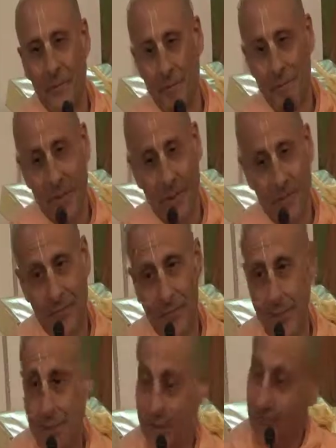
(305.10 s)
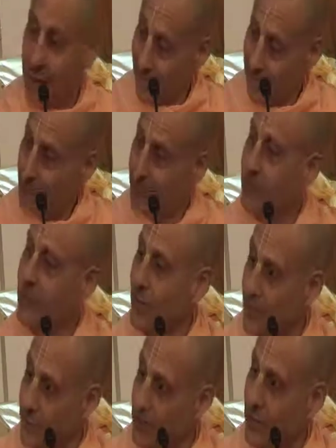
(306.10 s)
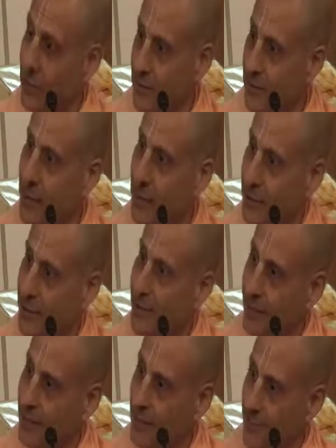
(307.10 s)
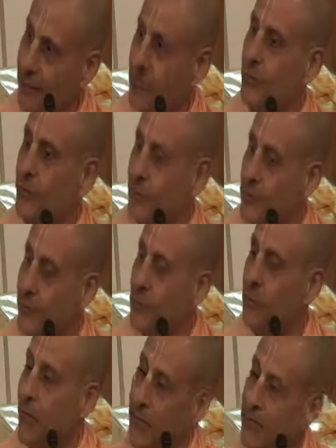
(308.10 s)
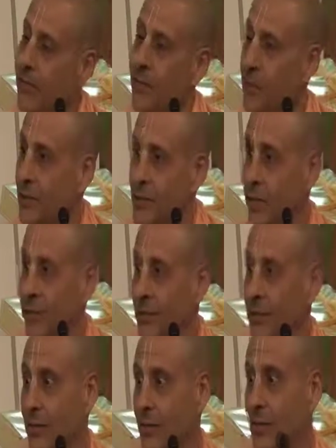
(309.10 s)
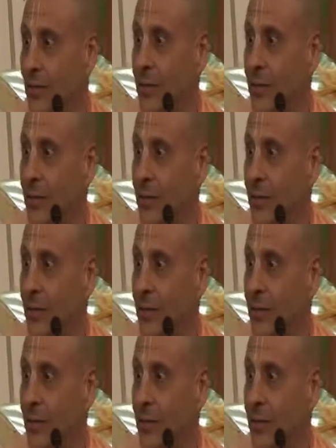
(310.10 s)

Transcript: But if the intelligence comes under the influence of the mind and the senses,